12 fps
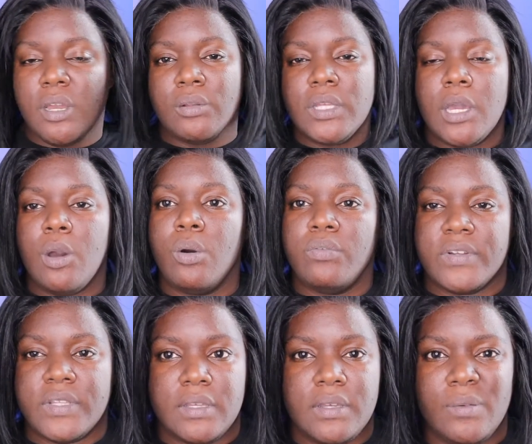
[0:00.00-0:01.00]
only go over
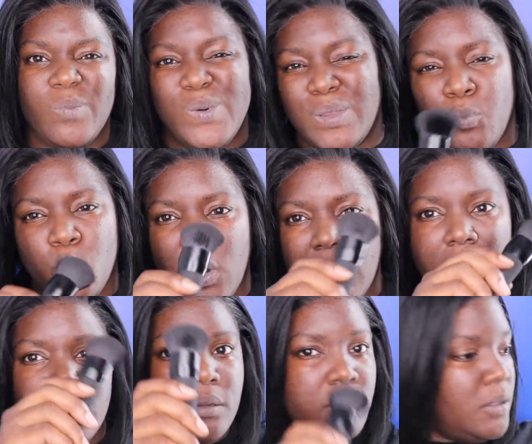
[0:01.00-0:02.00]
it with
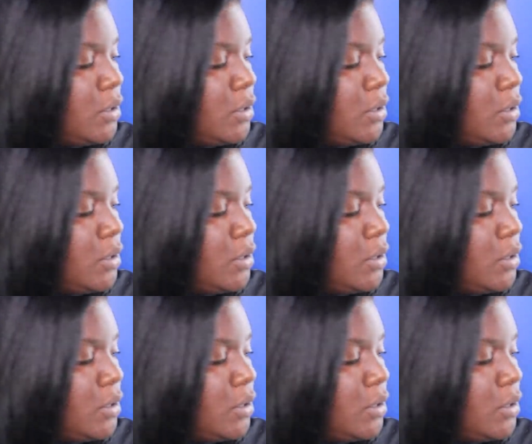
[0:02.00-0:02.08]
one,